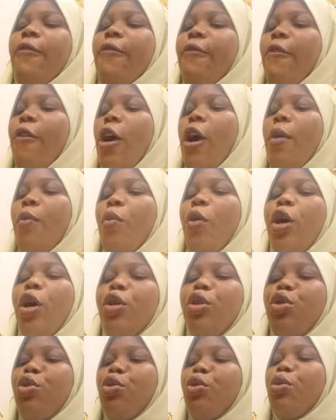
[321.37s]
Four
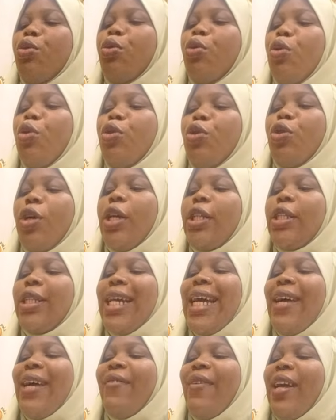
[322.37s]
more to go. So you don't
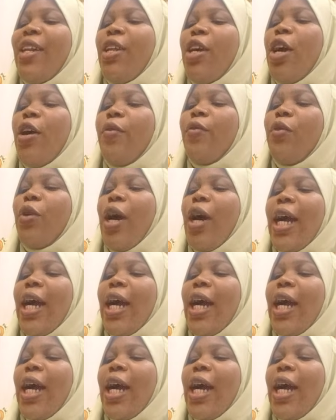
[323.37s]
have any of your